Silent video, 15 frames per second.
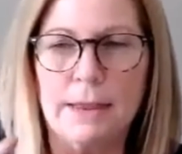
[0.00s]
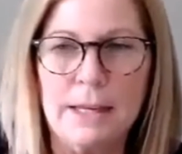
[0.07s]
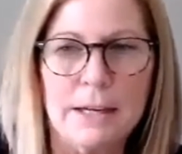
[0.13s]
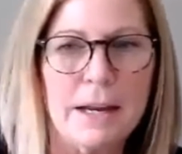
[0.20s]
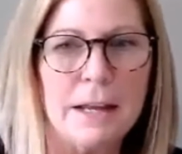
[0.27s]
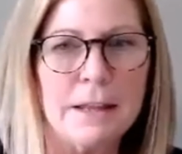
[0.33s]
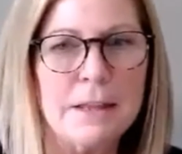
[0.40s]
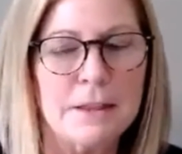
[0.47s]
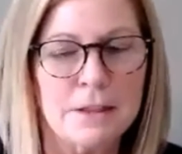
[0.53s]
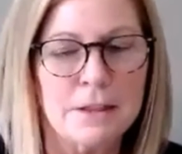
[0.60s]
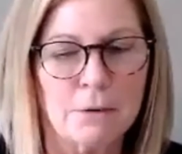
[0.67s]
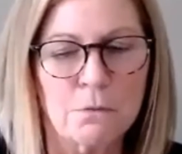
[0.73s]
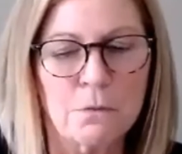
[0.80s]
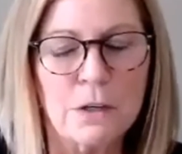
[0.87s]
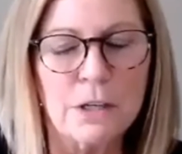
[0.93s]

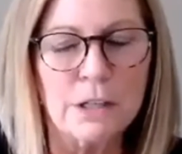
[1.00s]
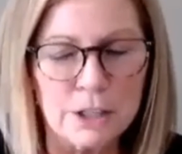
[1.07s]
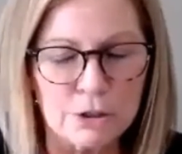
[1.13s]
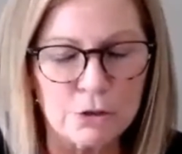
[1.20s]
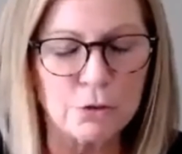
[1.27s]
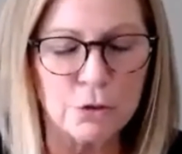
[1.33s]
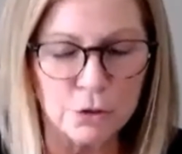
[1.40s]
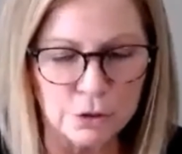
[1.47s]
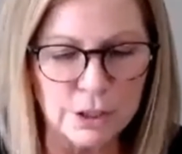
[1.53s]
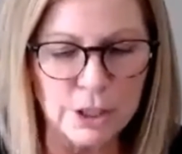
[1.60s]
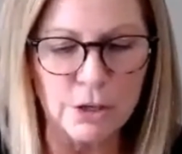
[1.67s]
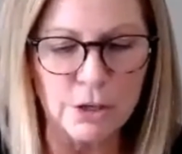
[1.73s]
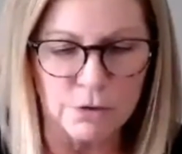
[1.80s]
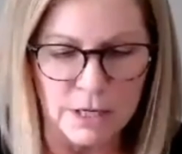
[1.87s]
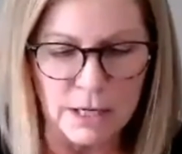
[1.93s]
The really,
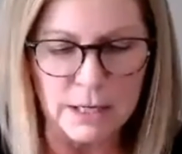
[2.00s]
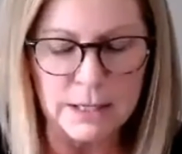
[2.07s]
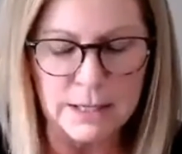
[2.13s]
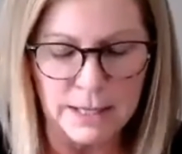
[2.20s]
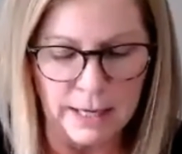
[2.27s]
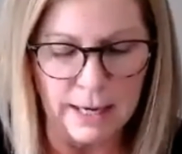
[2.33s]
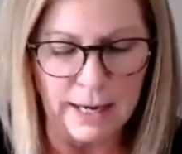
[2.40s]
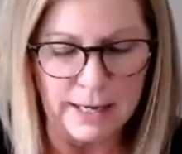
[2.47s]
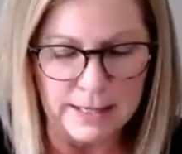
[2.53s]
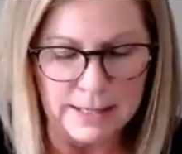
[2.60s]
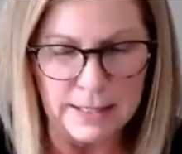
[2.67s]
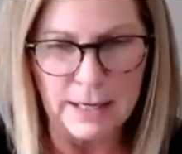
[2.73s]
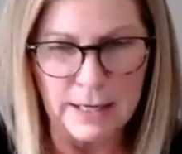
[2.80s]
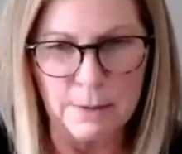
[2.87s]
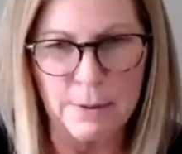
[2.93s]
truly unique thing, I
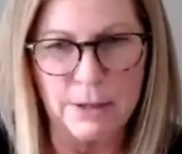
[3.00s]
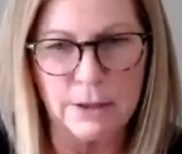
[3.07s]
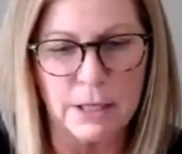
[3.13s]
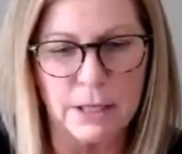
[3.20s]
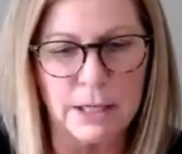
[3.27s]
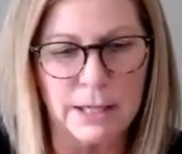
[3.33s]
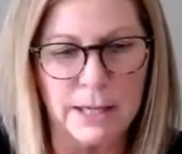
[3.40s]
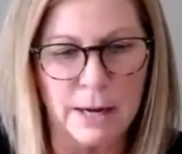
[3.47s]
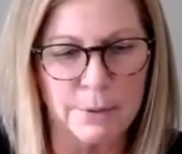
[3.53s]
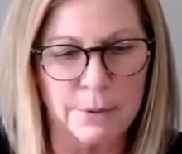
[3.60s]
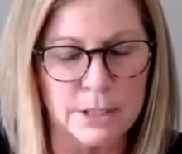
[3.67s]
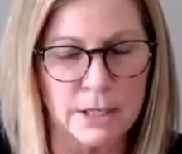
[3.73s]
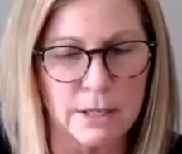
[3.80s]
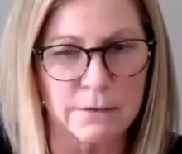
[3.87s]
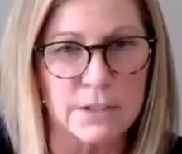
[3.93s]
think, about the
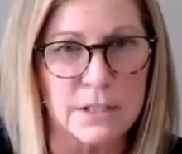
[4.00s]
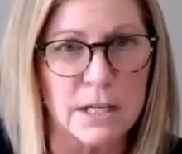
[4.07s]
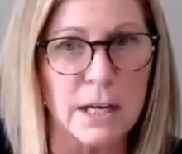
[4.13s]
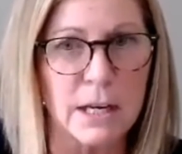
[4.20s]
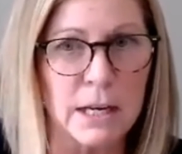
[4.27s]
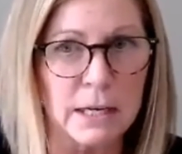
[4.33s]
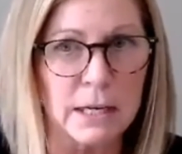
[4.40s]
collaborative's